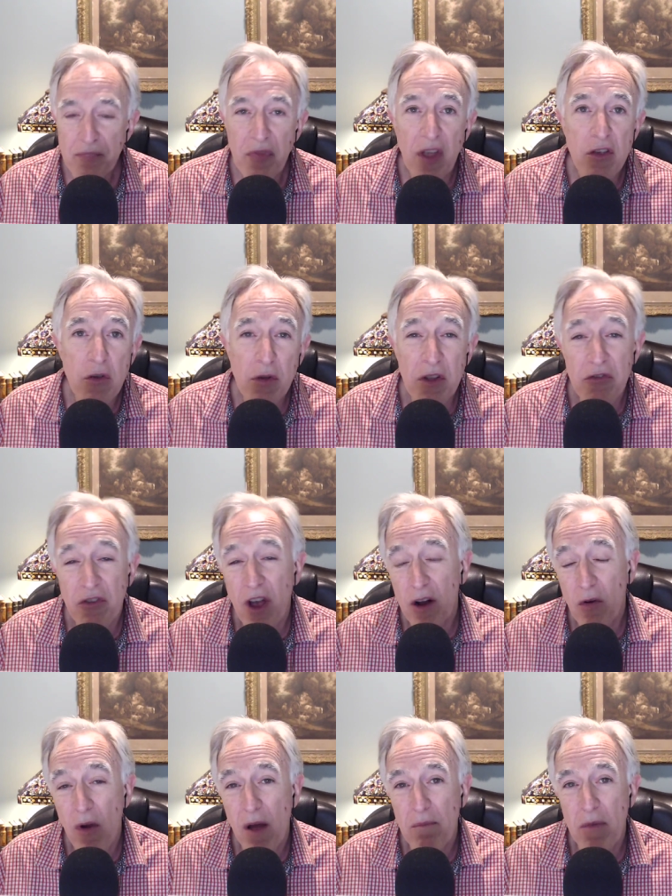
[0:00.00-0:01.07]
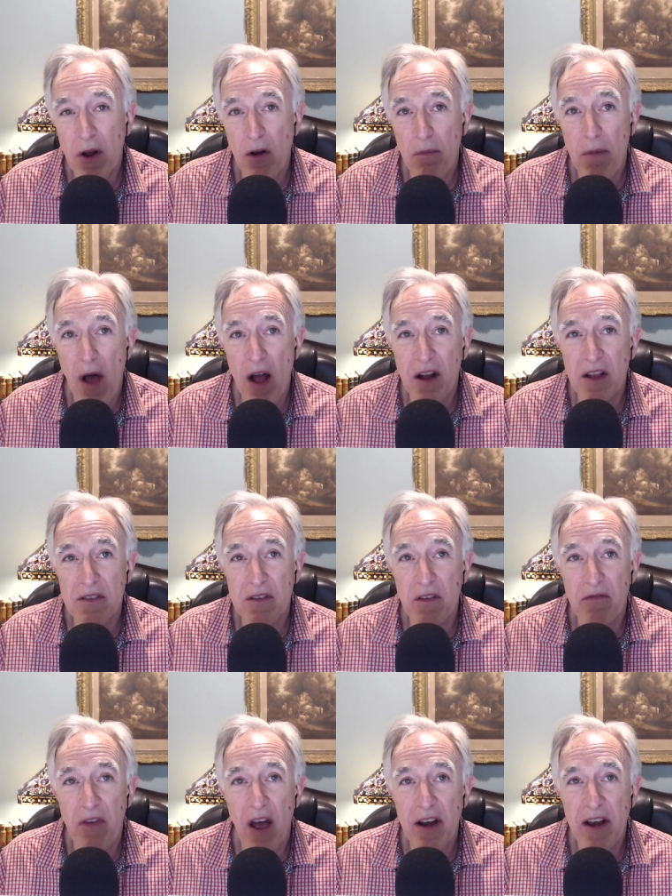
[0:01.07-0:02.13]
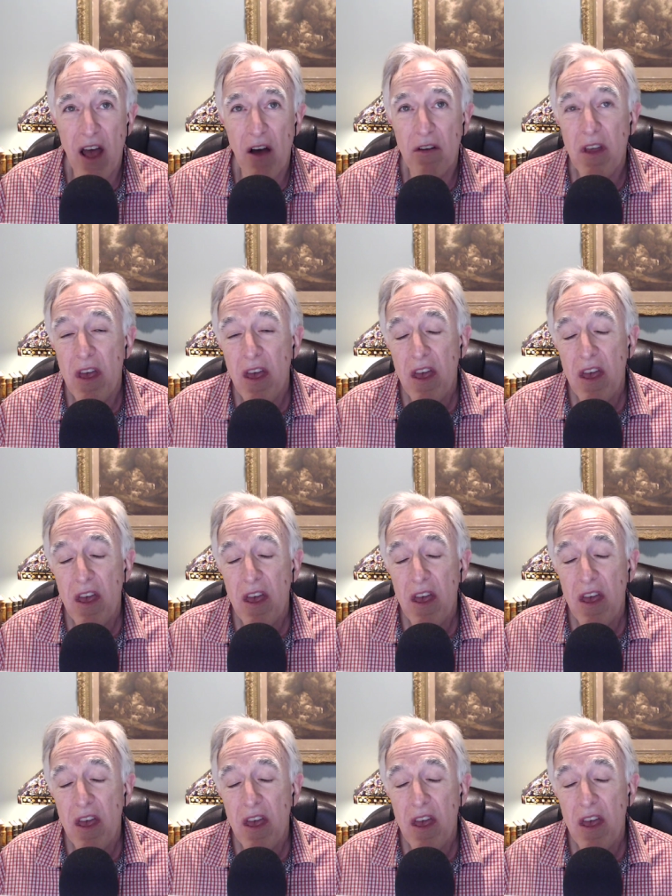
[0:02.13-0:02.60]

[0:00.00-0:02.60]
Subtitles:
You can check around Bigger Pockets to find out